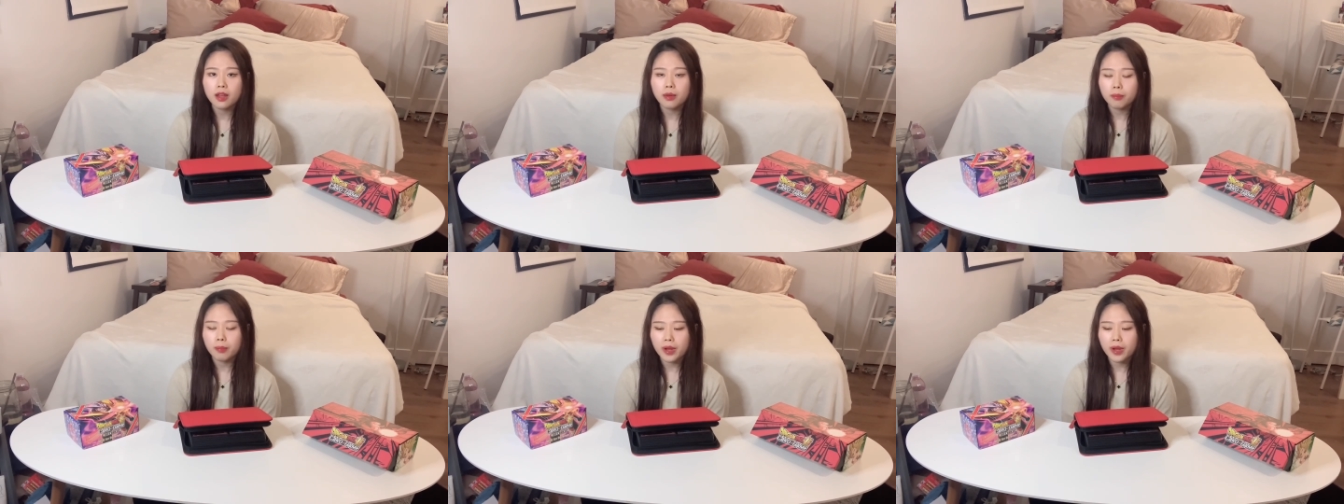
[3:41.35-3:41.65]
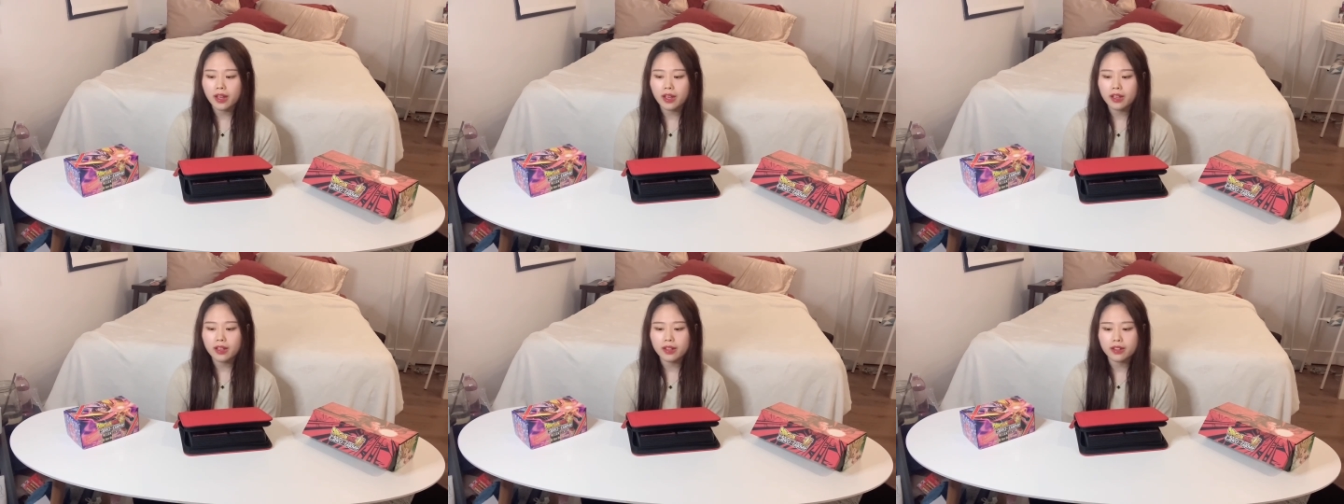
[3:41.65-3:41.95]
but
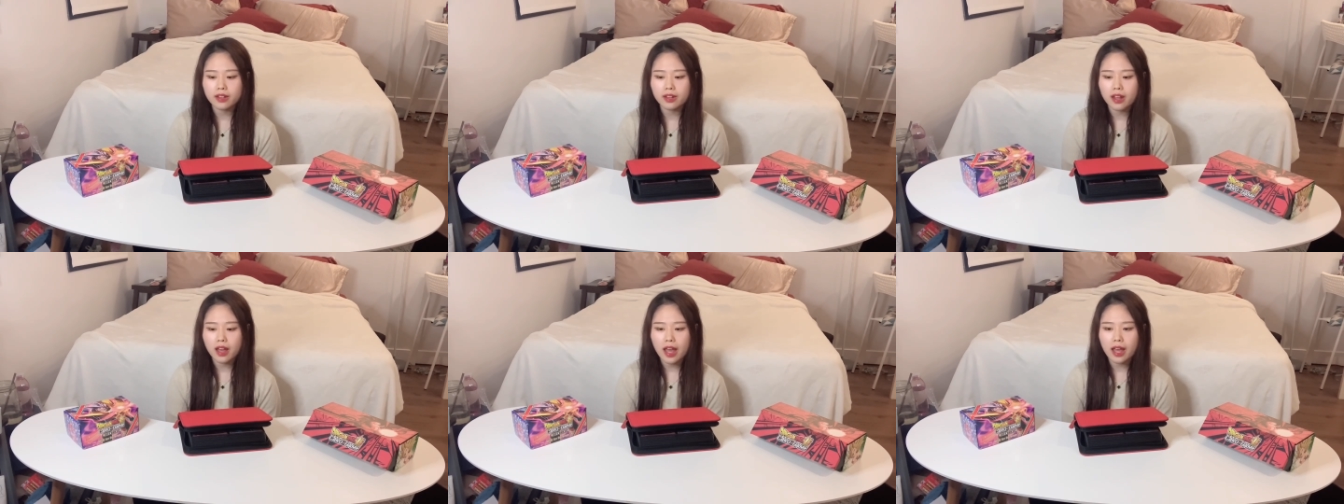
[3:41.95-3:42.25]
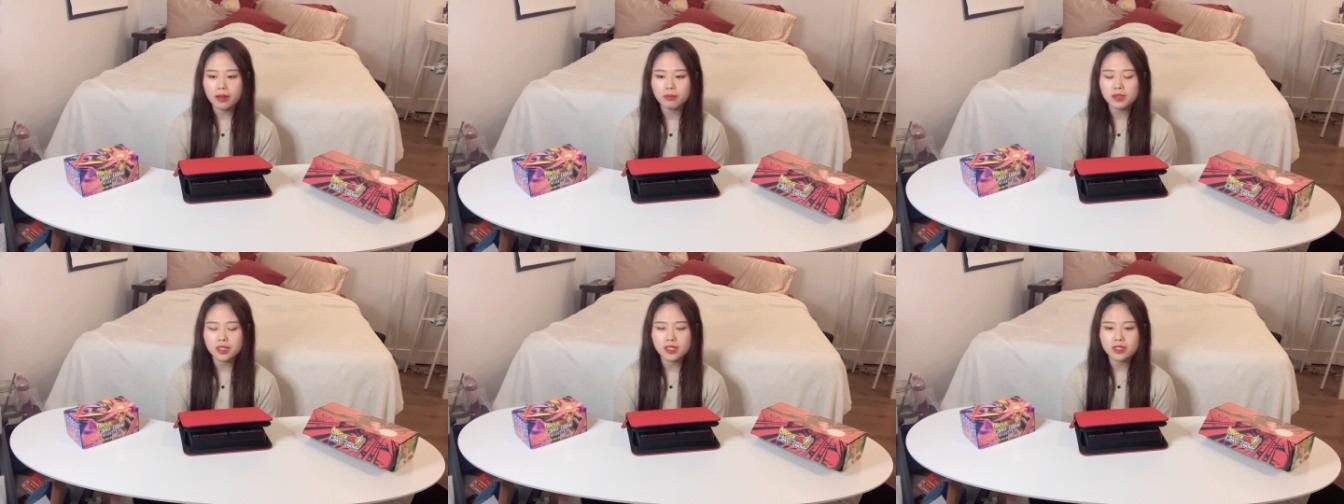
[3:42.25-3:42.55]

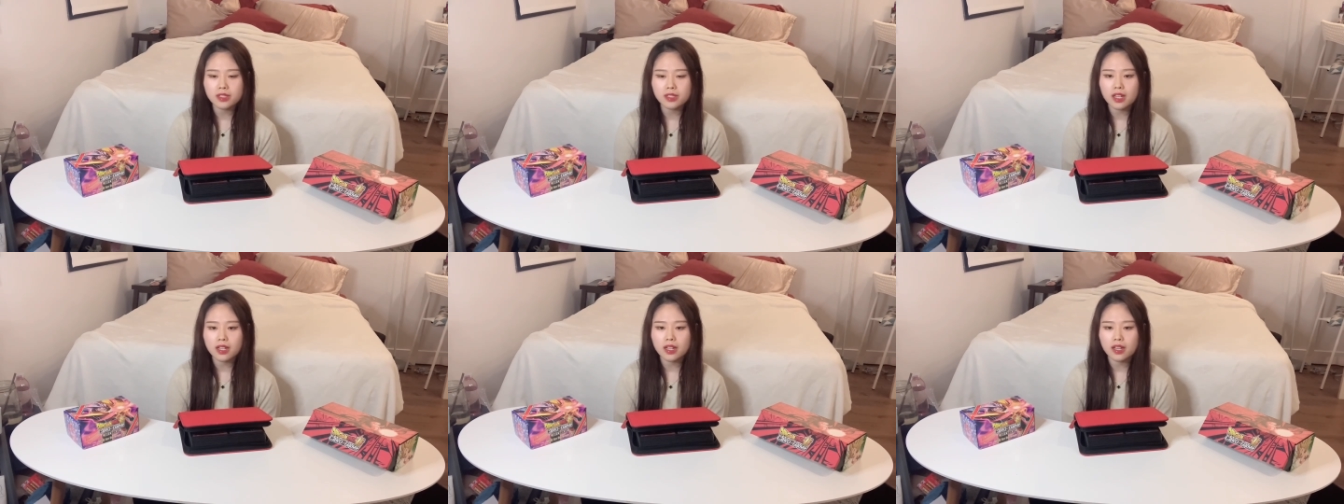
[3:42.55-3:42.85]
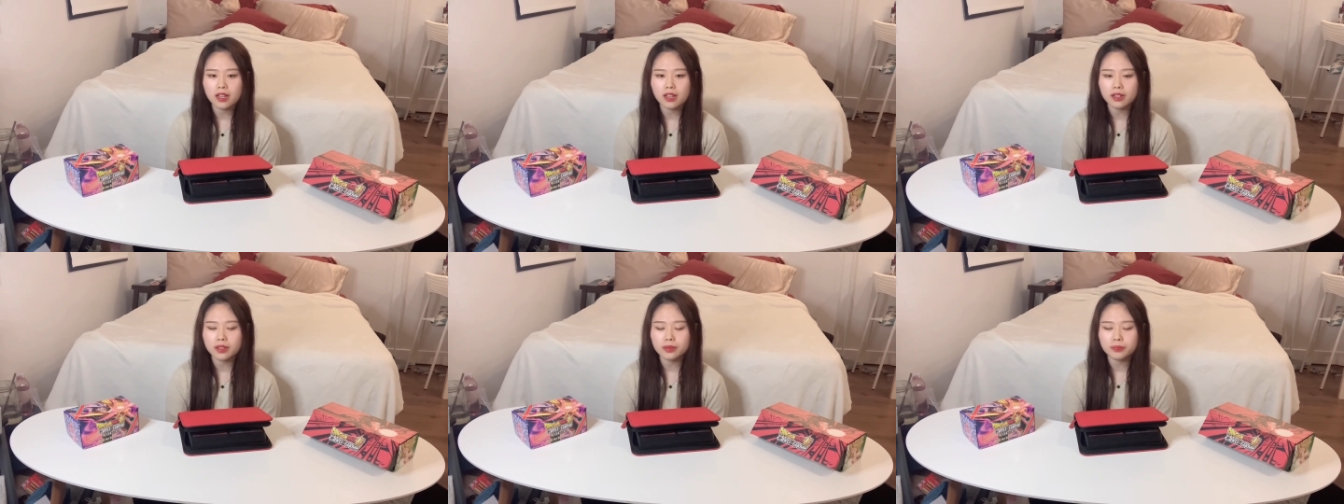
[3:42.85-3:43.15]
I'm just
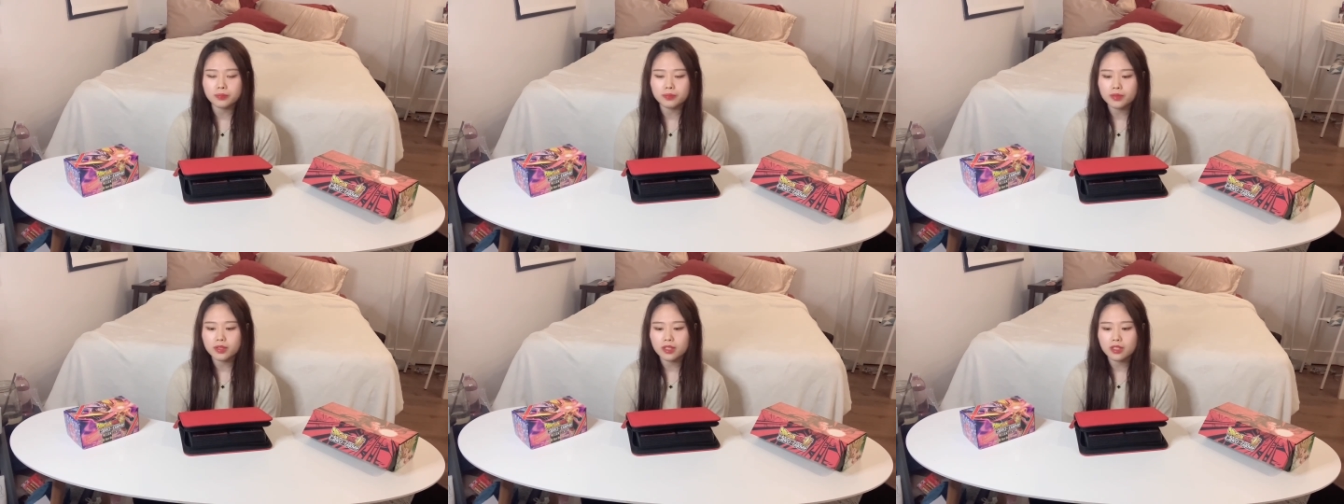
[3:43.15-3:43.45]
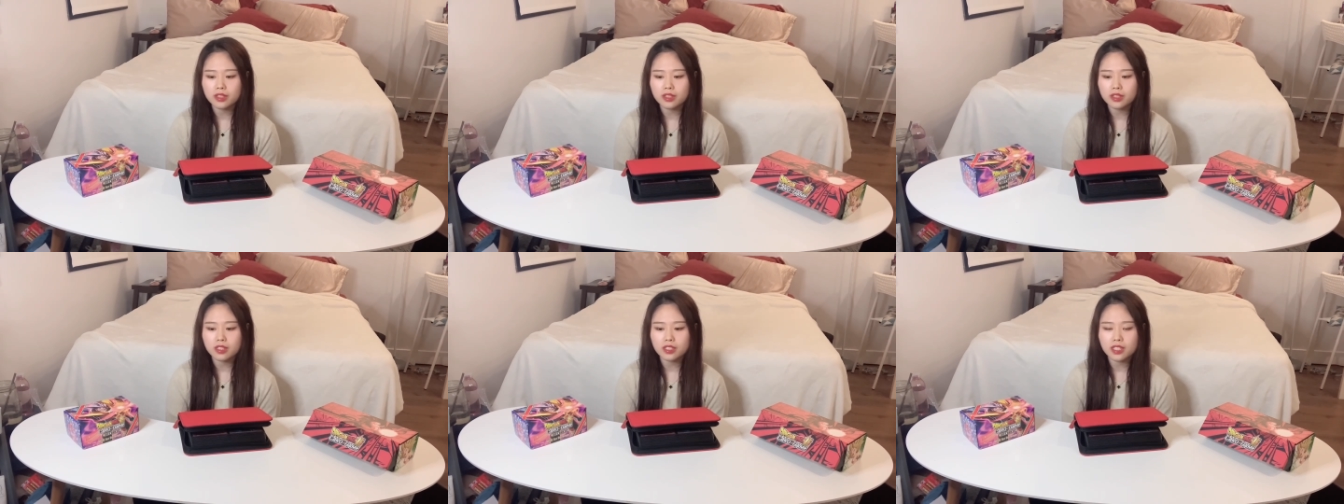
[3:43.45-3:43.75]
gonna
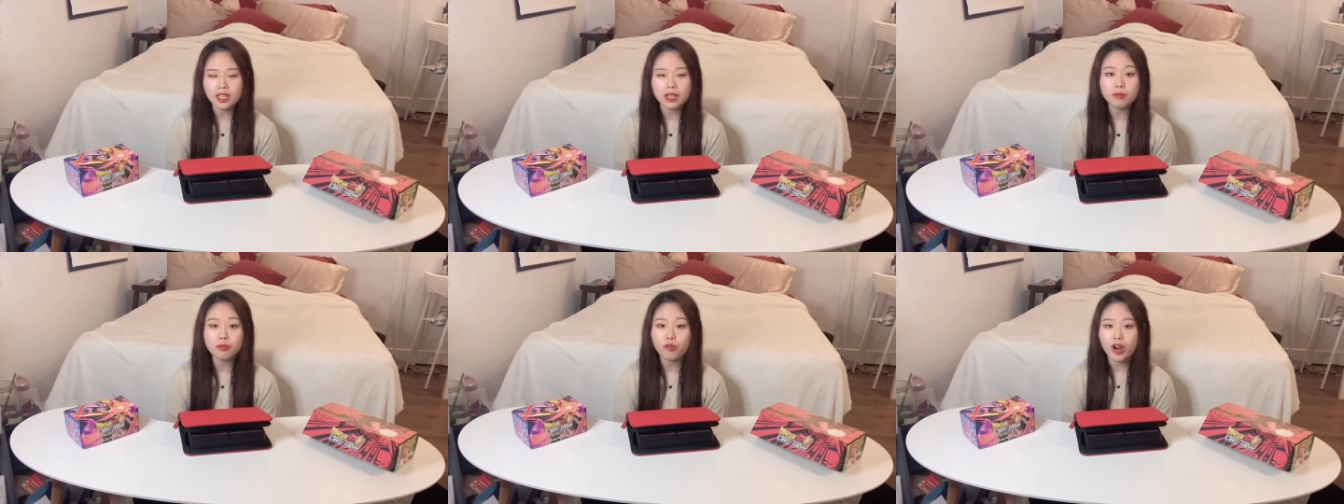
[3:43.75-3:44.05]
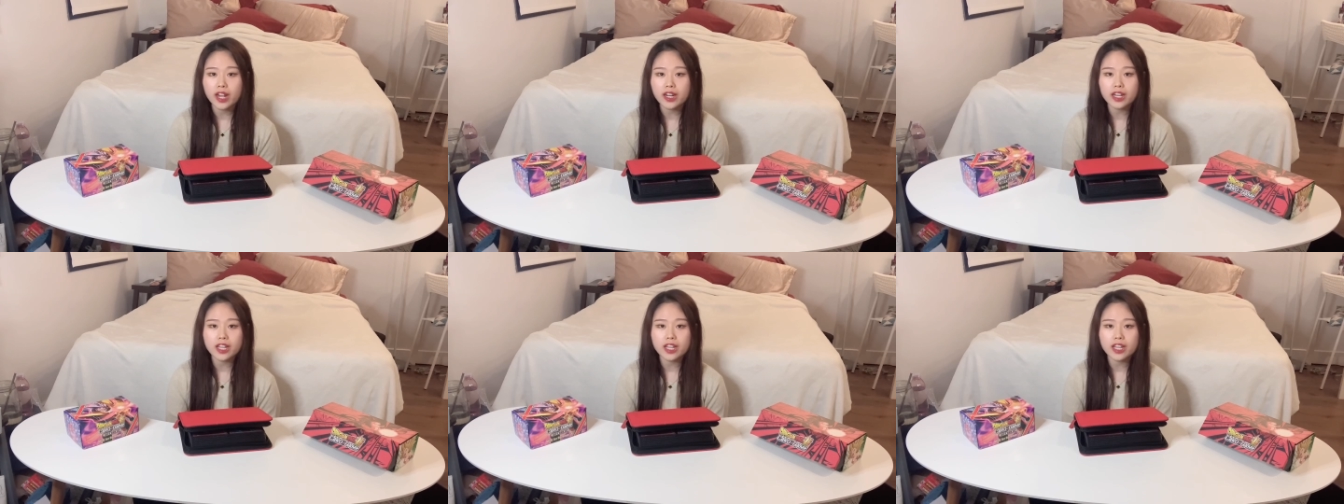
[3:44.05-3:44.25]
skip right